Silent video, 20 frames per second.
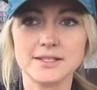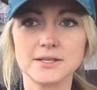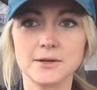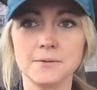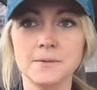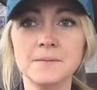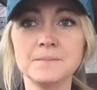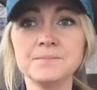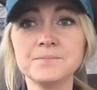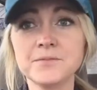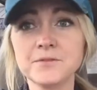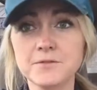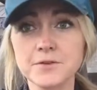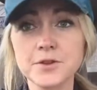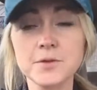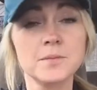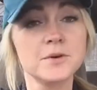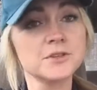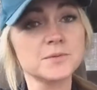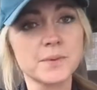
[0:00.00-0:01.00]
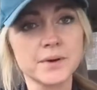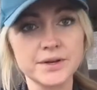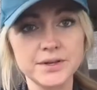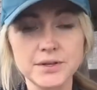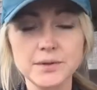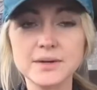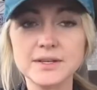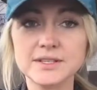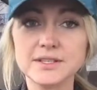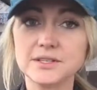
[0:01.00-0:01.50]
So for the most part,
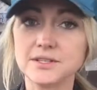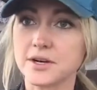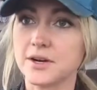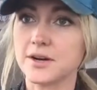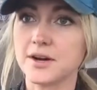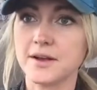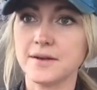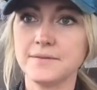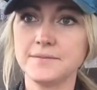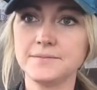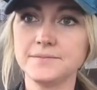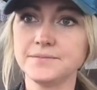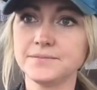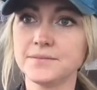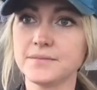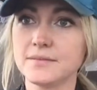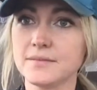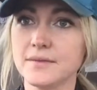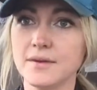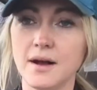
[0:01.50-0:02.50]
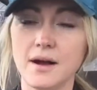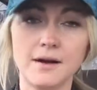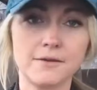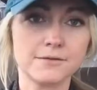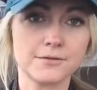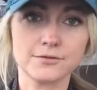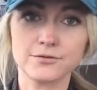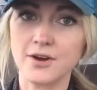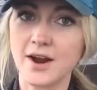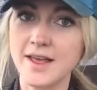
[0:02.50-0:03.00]
you can start off
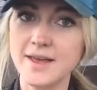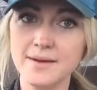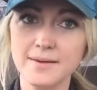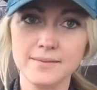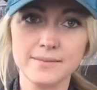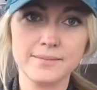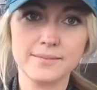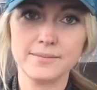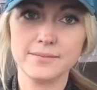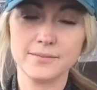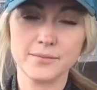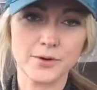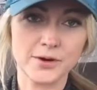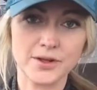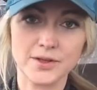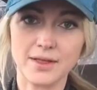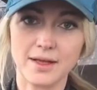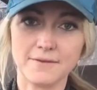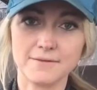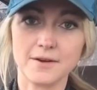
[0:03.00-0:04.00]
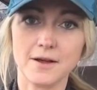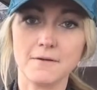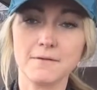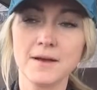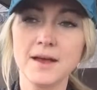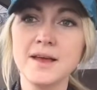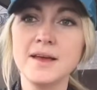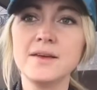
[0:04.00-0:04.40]
right where you left off.